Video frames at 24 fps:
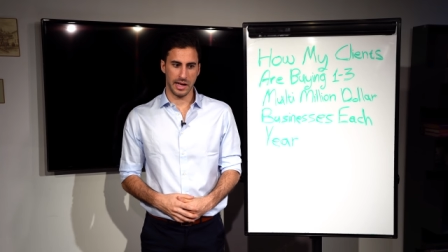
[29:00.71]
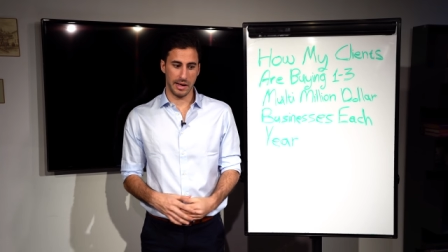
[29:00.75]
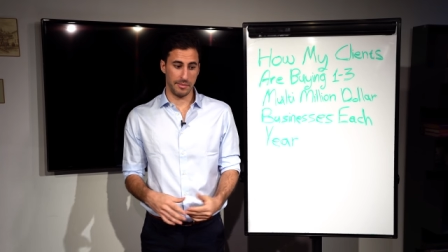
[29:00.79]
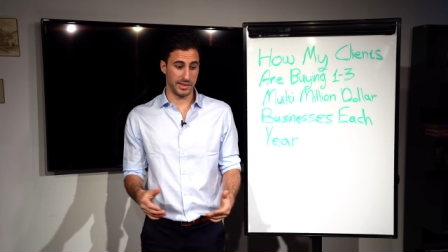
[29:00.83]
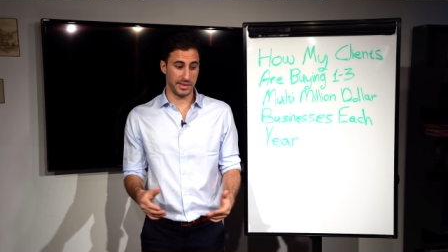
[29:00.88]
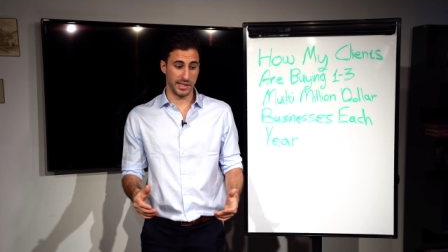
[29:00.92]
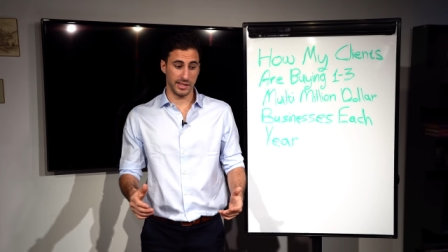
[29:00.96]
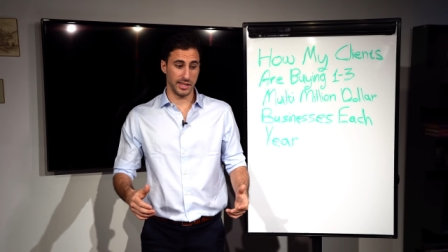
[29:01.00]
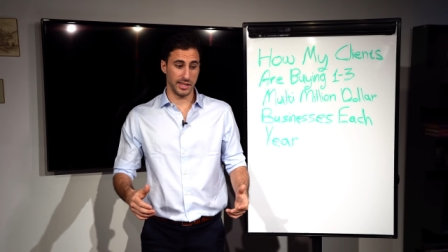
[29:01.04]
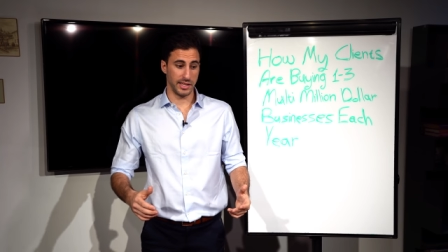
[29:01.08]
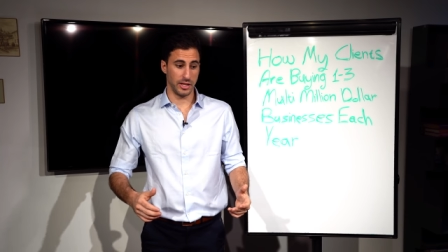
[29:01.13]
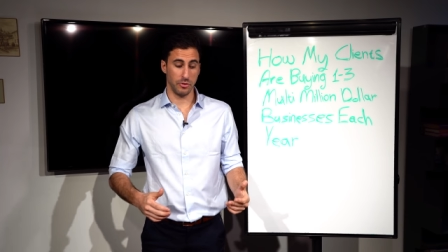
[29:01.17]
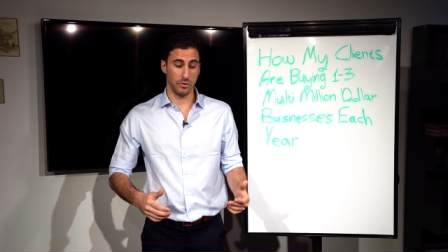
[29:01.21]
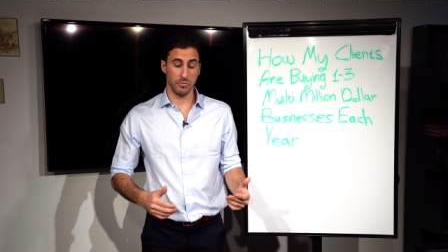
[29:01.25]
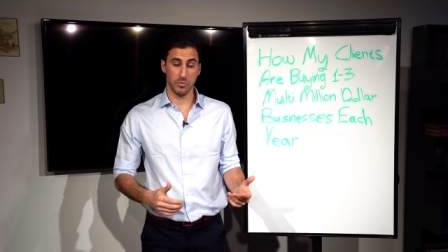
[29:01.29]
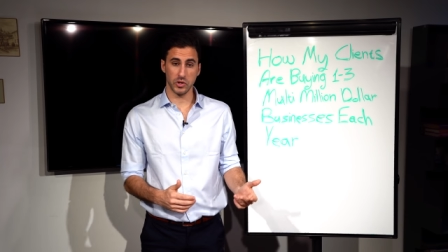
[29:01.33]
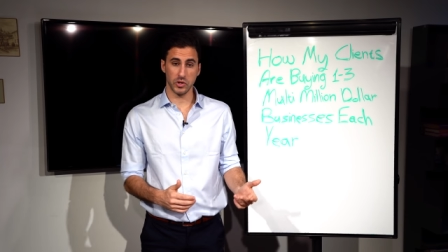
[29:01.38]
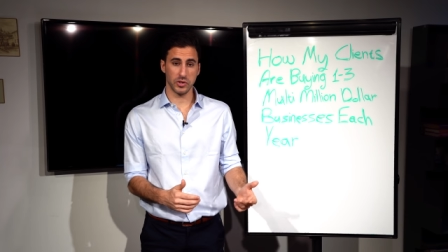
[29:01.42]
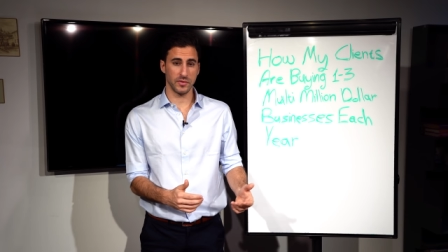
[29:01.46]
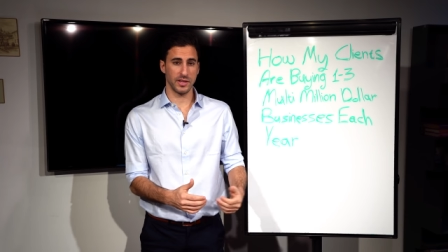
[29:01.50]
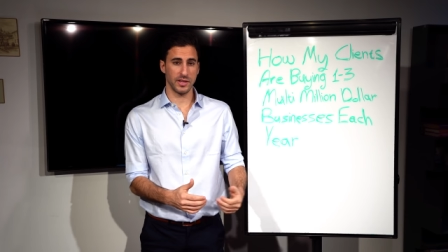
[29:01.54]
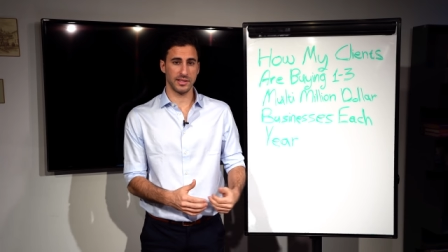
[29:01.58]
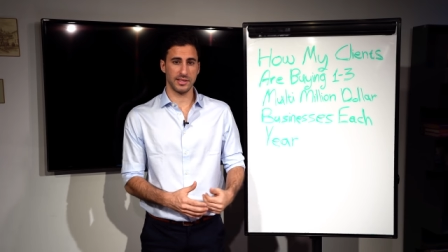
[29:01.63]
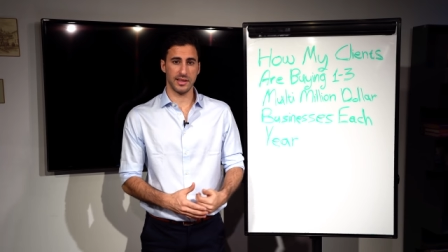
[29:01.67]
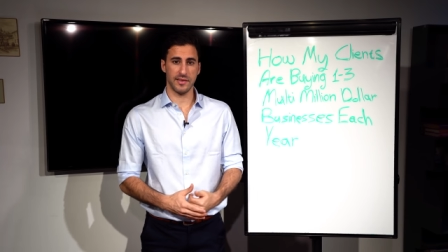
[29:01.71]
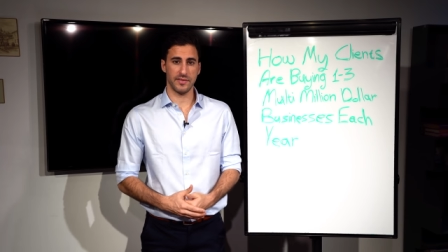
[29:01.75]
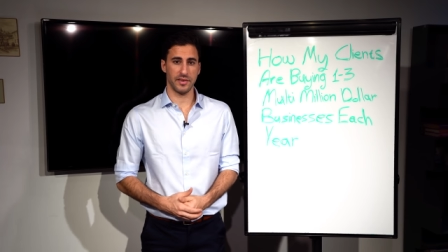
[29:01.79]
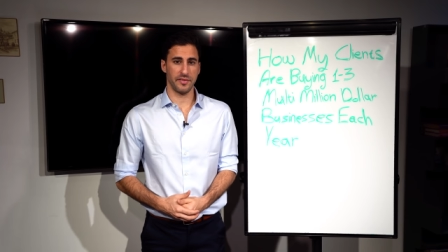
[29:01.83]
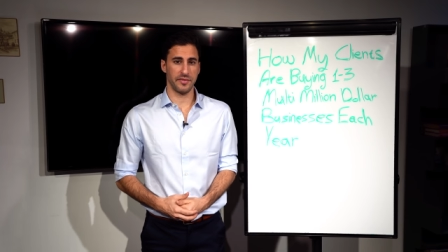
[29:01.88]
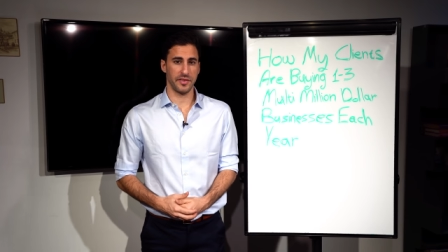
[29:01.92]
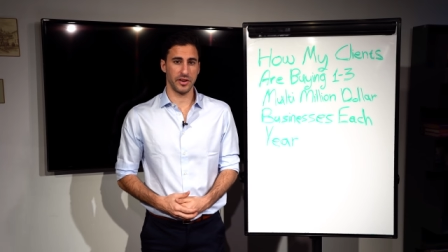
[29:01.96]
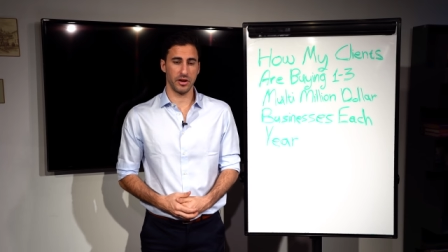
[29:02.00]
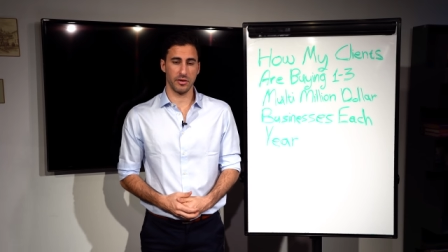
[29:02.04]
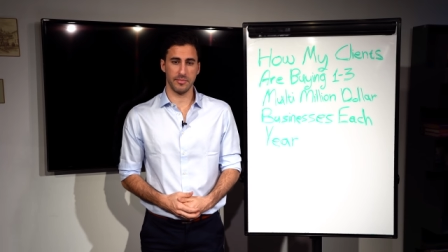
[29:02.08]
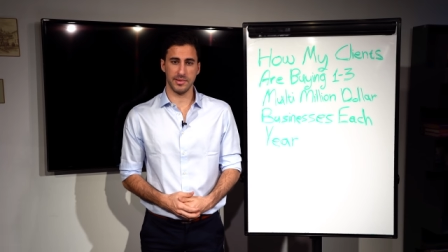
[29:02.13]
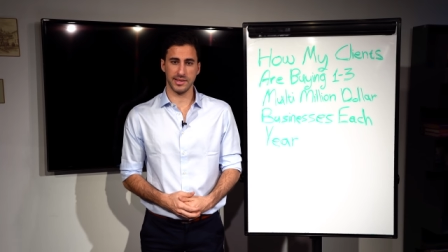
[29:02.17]
I'm telling you, most of the
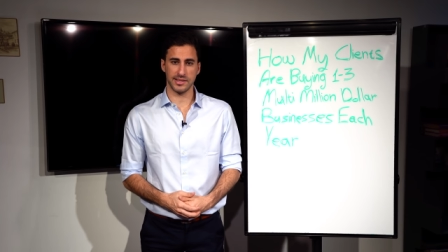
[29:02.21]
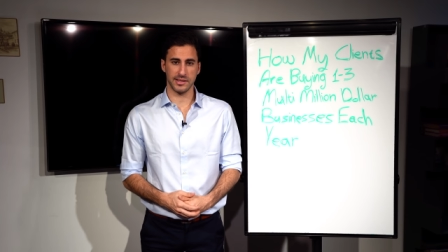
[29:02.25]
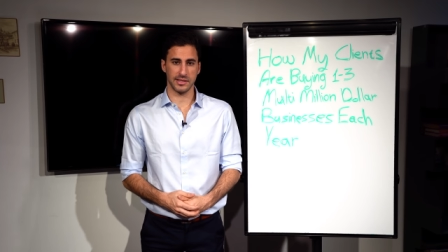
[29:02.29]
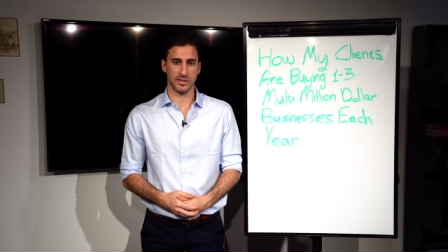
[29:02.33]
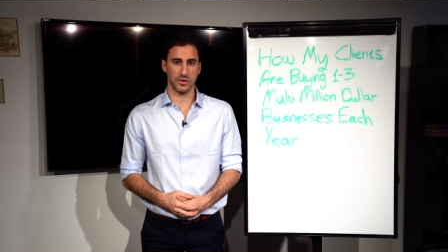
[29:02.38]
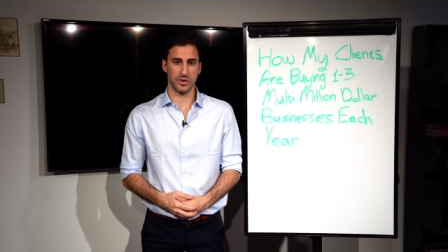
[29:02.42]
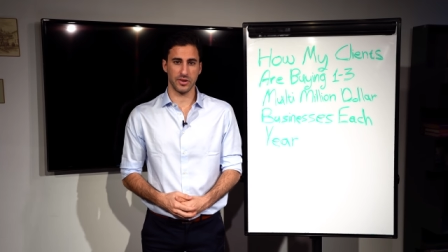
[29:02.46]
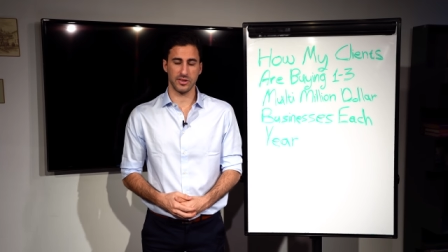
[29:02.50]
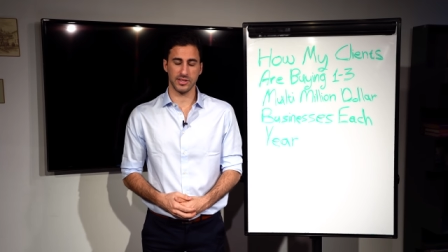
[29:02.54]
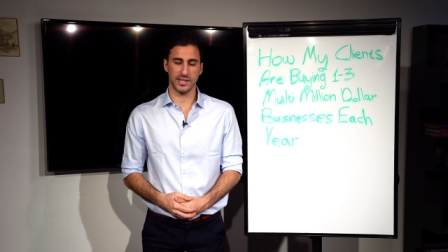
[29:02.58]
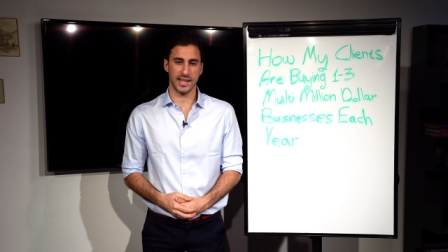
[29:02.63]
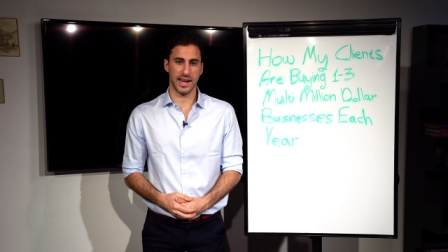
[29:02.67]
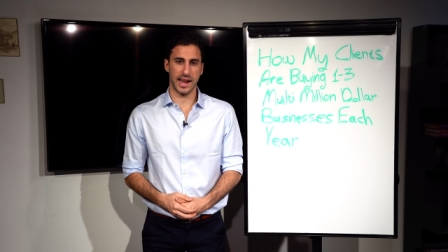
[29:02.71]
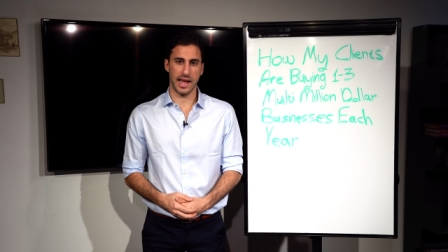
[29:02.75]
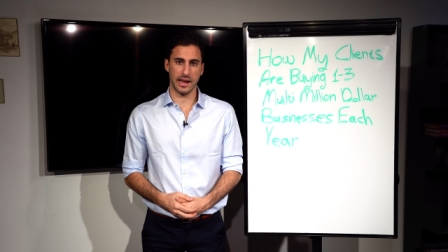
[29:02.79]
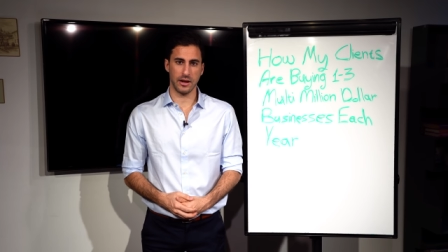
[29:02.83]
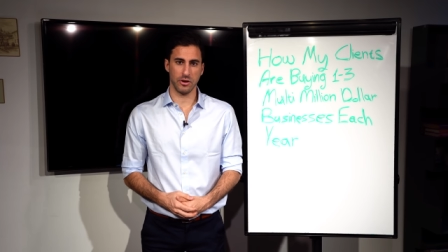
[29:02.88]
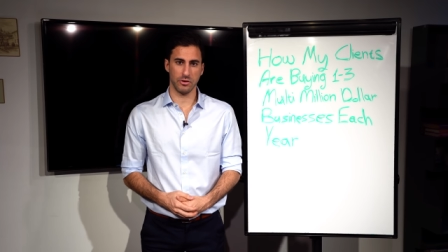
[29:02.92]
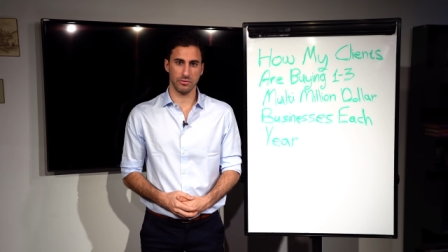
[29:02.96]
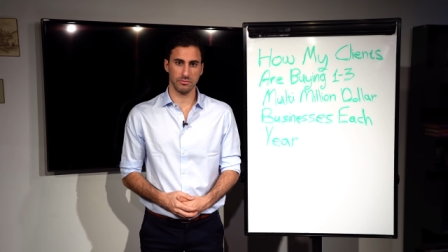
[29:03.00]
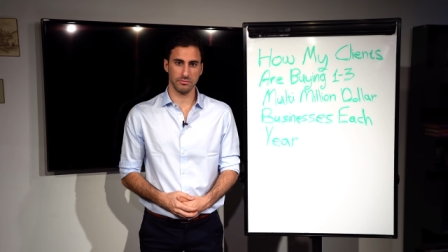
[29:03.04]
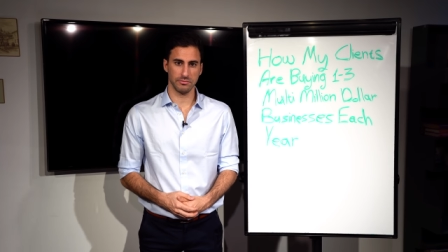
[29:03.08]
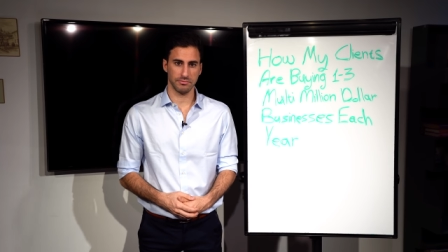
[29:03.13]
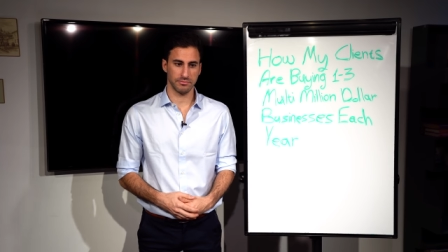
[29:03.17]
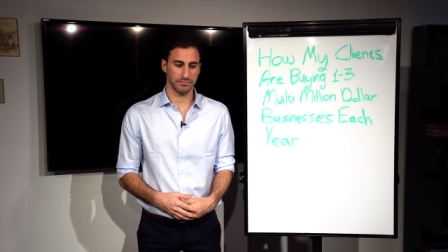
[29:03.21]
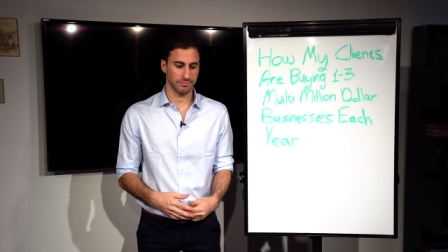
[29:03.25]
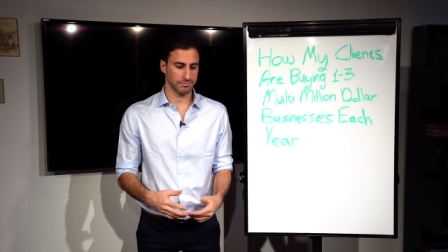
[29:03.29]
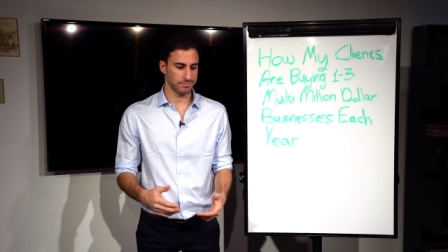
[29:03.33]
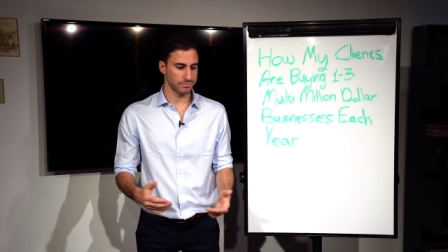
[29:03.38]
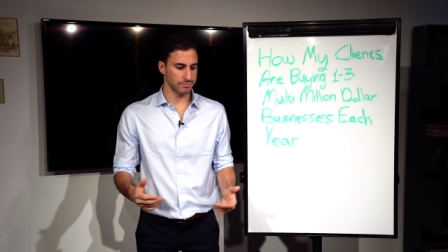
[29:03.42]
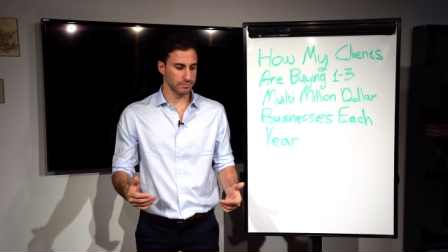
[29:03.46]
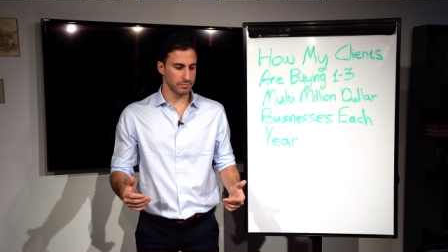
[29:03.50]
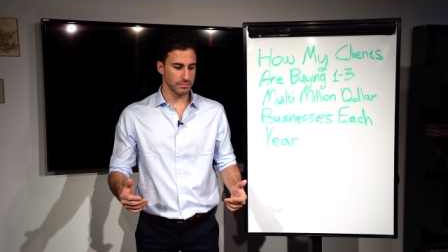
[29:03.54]
seven-figure business owners that I know,